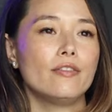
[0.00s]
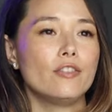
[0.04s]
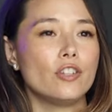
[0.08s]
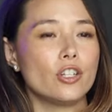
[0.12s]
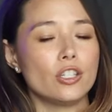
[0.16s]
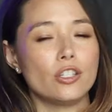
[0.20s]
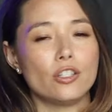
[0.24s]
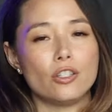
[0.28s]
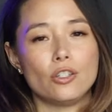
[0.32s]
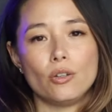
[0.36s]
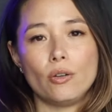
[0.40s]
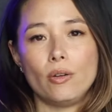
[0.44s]
of
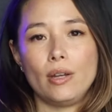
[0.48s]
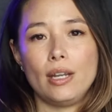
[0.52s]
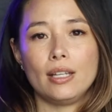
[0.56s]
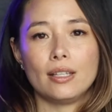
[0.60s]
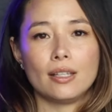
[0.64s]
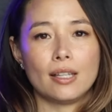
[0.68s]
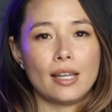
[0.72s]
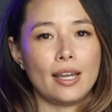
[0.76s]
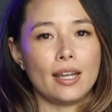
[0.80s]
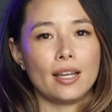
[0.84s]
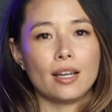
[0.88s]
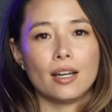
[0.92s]
just doing
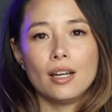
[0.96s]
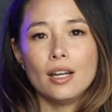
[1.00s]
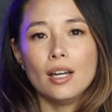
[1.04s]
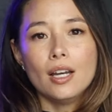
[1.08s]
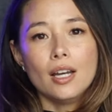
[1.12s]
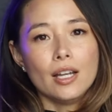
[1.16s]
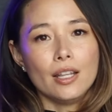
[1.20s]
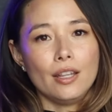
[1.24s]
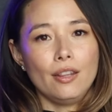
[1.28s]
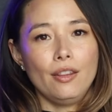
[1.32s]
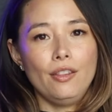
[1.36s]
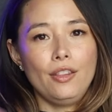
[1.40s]
like
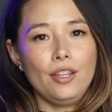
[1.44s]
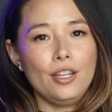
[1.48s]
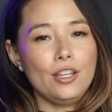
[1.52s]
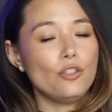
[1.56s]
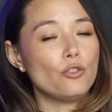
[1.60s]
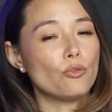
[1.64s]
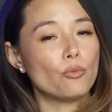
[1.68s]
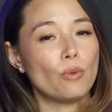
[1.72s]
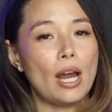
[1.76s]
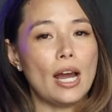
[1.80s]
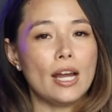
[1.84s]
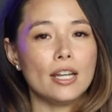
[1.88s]

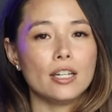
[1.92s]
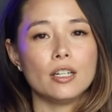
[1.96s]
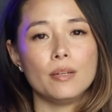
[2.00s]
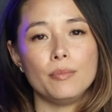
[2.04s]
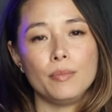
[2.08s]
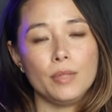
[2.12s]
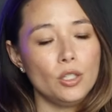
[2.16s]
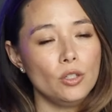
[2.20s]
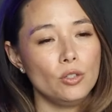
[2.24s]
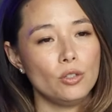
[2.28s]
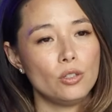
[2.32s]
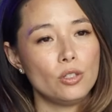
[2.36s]
these
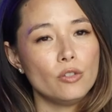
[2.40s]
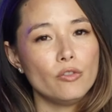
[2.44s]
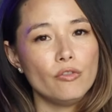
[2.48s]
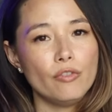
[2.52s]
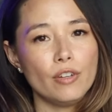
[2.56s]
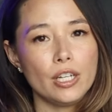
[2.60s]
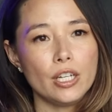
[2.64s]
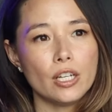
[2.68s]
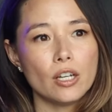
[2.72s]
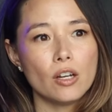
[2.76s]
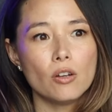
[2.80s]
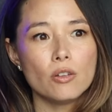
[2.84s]
random YouTube
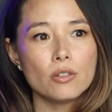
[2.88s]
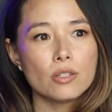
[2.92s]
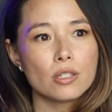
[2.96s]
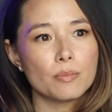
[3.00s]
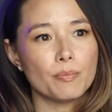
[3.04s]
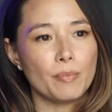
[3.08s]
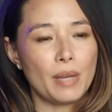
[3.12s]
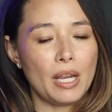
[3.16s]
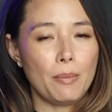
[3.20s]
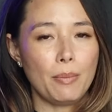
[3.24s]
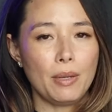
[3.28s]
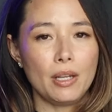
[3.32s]
videos,
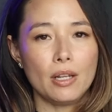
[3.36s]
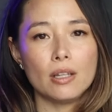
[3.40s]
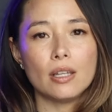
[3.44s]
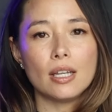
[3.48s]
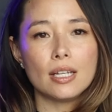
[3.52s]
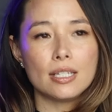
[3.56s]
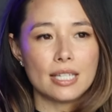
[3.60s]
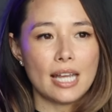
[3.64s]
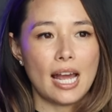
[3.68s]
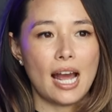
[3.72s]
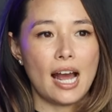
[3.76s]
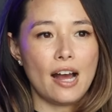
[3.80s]
maybe
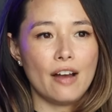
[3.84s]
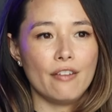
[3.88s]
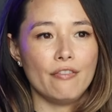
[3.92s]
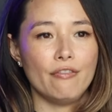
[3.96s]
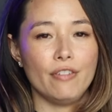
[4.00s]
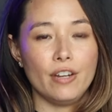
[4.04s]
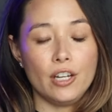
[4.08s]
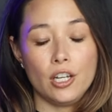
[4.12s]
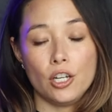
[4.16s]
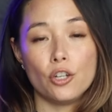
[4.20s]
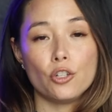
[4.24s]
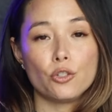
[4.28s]
let's have
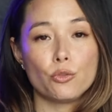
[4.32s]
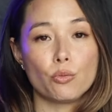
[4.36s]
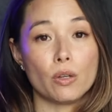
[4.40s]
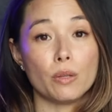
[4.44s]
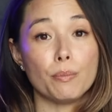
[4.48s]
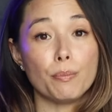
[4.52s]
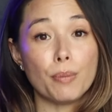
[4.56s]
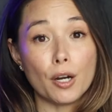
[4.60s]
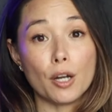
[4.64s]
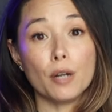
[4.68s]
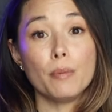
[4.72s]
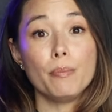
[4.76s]
videos
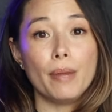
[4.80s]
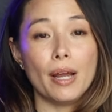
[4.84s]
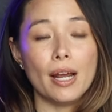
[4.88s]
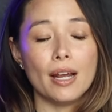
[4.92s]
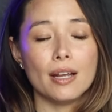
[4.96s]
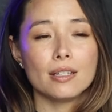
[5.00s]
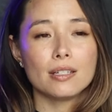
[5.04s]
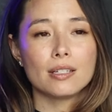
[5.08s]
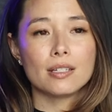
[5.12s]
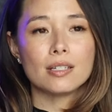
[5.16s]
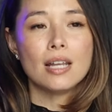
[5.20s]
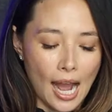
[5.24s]
with
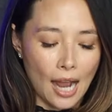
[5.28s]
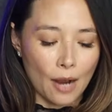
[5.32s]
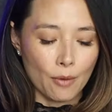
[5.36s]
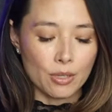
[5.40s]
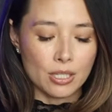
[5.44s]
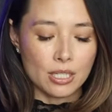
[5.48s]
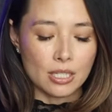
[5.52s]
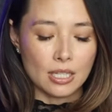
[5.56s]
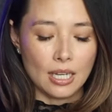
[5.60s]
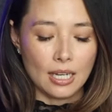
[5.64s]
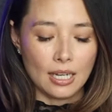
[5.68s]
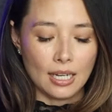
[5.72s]
purpose. I
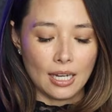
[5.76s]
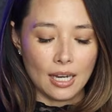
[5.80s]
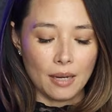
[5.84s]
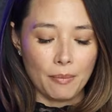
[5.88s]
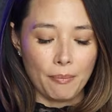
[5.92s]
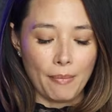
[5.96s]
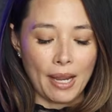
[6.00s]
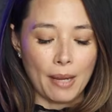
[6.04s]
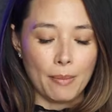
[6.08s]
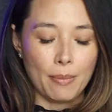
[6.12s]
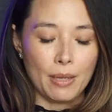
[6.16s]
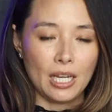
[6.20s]
was
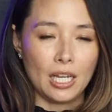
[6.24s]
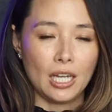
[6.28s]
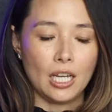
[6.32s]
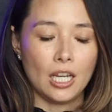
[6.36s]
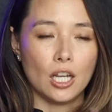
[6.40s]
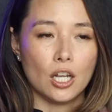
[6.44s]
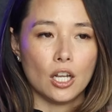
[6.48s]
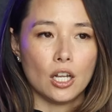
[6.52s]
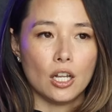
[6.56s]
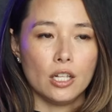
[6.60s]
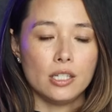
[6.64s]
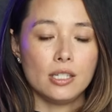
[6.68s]
thinking
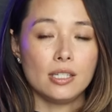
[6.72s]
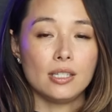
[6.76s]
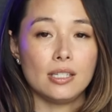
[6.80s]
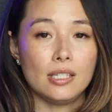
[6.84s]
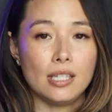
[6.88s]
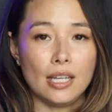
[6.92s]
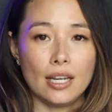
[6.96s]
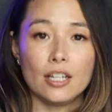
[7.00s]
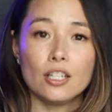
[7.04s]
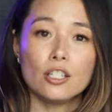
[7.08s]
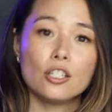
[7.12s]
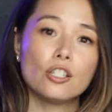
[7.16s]
maybe
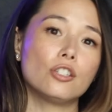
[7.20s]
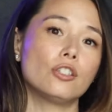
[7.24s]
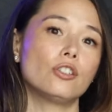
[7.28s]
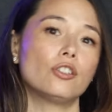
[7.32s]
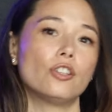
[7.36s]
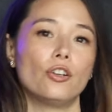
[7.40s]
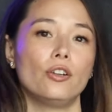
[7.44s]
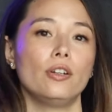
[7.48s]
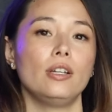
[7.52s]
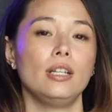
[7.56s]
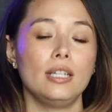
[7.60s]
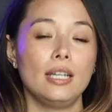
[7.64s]
6
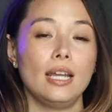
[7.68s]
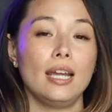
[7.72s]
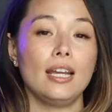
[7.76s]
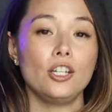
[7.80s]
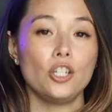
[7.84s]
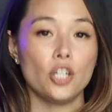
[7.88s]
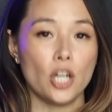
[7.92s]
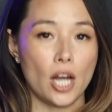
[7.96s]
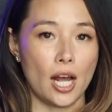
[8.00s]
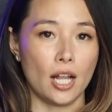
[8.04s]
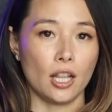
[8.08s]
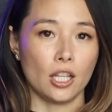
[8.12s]
30-day
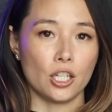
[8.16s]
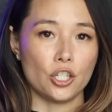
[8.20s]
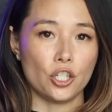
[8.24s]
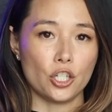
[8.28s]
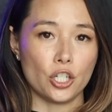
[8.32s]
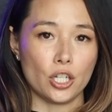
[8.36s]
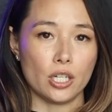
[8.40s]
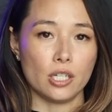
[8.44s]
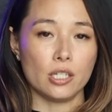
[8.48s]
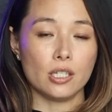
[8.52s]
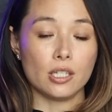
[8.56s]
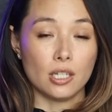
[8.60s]

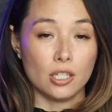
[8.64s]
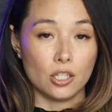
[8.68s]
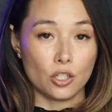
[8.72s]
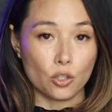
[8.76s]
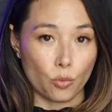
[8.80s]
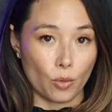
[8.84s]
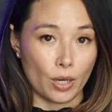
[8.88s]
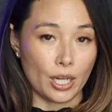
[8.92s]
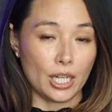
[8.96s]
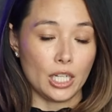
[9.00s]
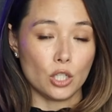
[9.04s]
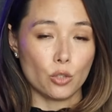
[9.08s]
challenges in
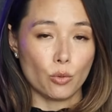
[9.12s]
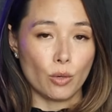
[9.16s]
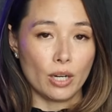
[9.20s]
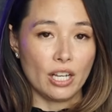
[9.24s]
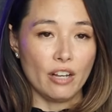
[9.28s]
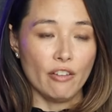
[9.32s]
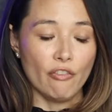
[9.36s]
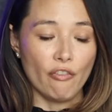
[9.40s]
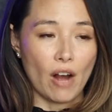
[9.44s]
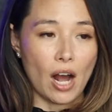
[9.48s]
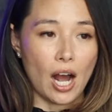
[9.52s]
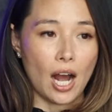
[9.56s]

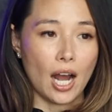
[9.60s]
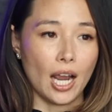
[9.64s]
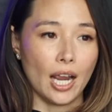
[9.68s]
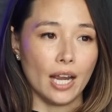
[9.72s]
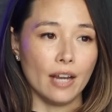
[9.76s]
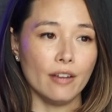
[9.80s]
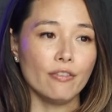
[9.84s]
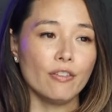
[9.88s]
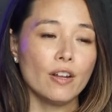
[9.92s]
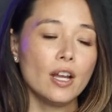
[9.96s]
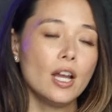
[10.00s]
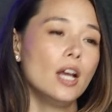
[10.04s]

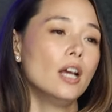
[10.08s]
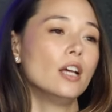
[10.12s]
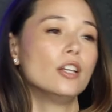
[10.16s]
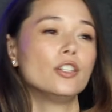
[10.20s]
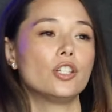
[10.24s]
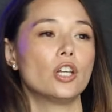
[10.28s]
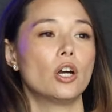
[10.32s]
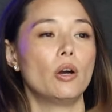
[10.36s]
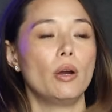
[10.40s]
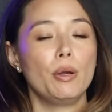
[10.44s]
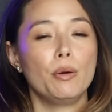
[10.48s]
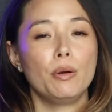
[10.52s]
2025.
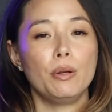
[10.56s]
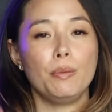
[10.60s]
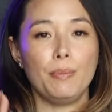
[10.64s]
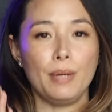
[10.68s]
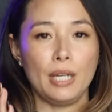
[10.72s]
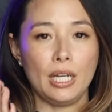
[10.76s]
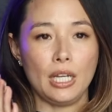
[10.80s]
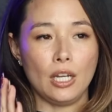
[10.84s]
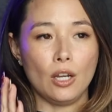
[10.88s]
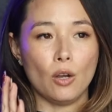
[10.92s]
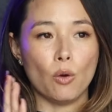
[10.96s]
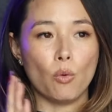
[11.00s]
So it would
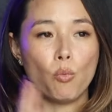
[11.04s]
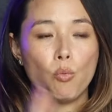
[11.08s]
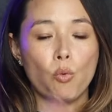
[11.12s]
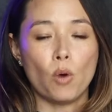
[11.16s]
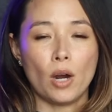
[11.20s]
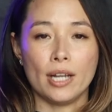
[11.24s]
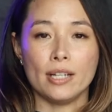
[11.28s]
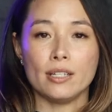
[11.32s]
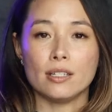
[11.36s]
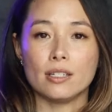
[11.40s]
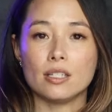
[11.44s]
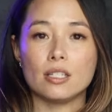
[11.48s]
be
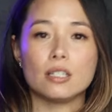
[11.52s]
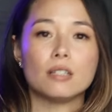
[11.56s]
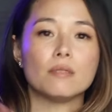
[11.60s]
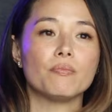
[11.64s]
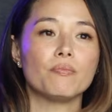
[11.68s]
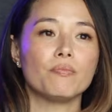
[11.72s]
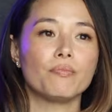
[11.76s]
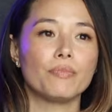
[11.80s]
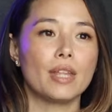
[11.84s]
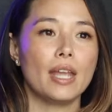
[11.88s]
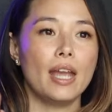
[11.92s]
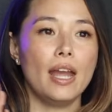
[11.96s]
one
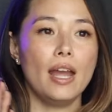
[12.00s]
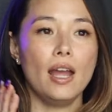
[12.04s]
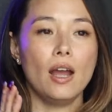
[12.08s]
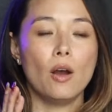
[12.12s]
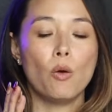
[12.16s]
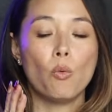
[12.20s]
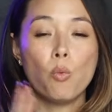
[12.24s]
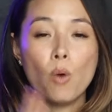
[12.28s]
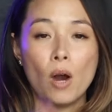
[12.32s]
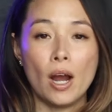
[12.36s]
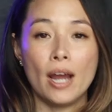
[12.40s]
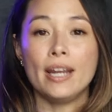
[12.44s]

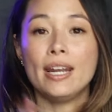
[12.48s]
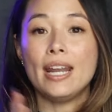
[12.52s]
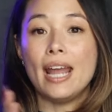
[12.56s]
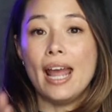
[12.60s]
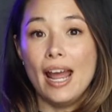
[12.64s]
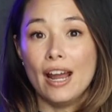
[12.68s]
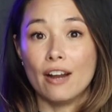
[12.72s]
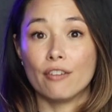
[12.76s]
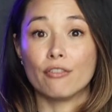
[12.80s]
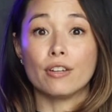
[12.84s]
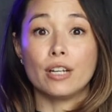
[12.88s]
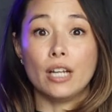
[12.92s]

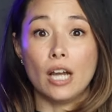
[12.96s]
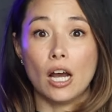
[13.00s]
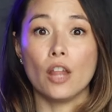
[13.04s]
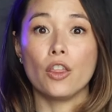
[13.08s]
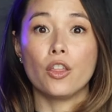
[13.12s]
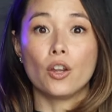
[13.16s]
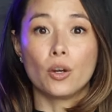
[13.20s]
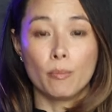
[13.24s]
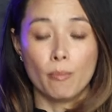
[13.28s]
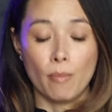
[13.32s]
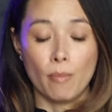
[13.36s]
every other